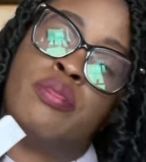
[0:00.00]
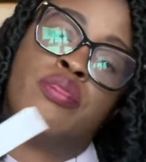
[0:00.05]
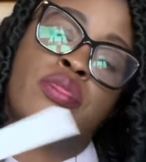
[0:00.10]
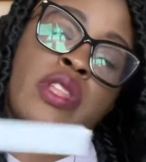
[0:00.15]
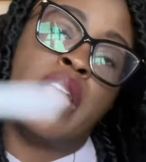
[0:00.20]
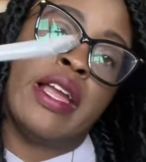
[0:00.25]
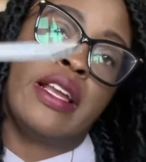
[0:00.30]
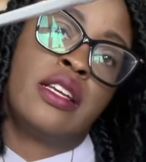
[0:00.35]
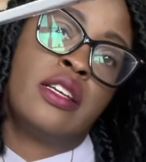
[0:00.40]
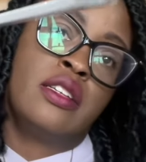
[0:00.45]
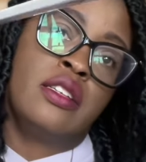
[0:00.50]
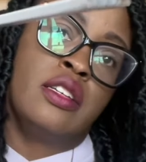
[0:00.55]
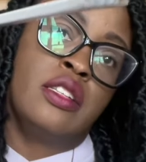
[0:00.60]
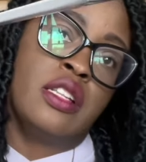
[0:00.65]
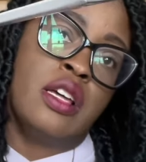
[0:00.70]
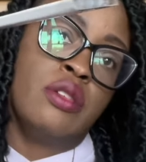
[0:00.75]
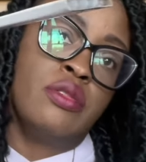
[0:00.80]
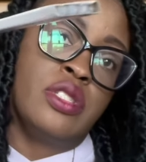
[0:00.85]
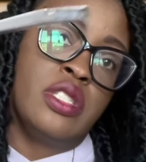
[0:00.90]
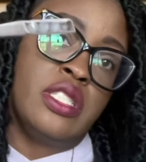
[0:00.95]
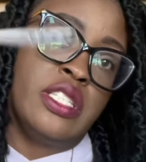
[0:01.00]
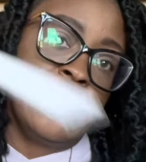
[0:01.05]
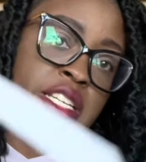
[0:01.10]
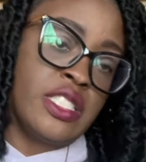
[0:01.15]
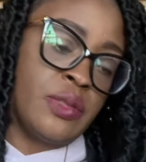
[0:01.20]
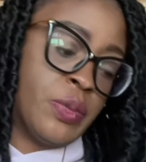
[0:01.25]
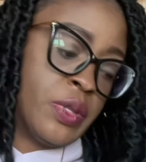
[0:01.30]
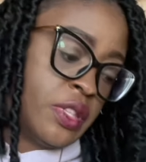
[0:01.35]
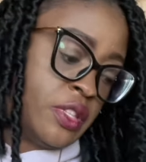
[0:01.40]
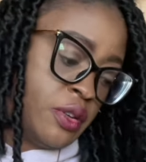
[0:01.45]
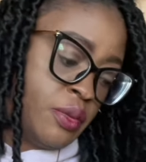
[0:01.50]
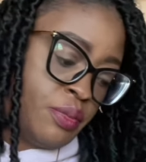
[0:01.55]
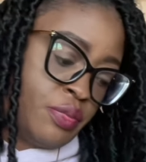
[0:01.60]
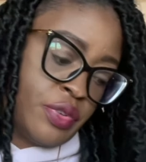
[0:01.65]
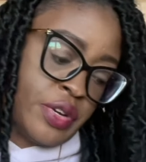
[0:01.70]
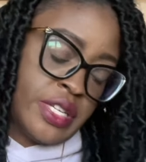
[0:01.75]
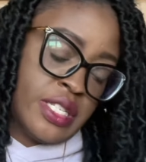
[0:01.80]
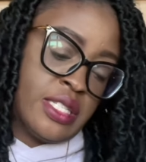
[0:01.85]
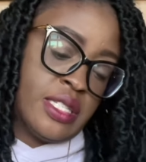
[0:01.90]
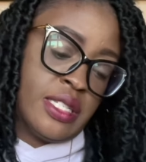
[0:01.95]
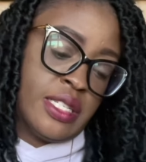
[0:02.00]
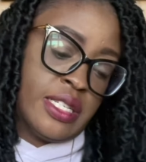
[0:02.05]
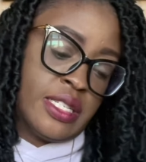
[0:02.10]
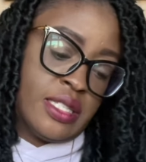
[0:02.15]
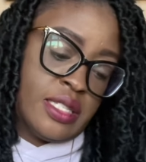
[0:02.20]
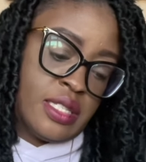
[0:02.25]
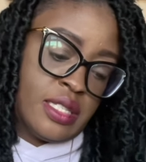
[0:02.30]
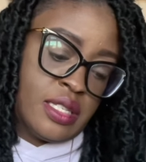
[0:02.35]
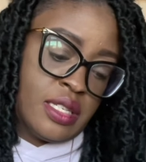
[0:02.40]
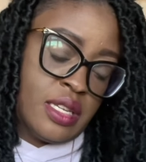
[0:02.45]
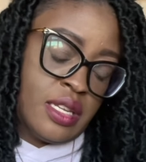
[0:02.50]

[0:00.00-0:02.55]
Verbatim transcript: like glow sticks, but they're bracelets.